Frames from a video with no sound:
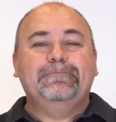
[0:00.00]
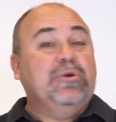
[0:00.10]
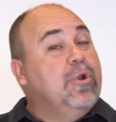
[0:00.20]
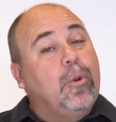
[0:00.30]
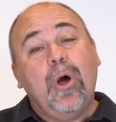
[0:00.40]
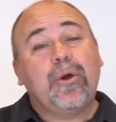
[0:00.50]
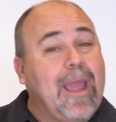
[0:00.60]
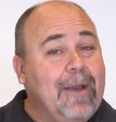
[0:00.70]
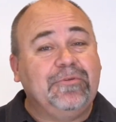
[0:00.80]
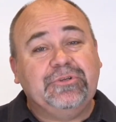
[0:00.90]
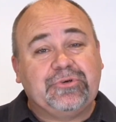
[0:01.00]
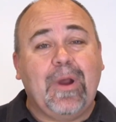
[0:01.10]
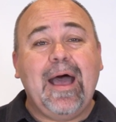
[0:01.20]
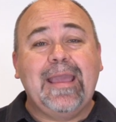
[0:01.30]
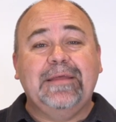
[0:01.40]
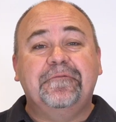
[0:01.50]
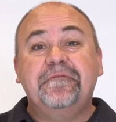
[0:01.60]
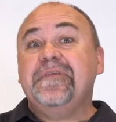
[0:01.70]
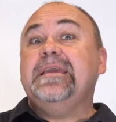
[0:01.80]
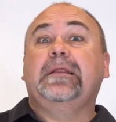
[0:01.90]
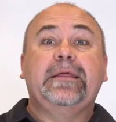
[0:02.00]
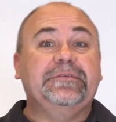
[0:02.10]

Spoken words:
You no longer have to try and feel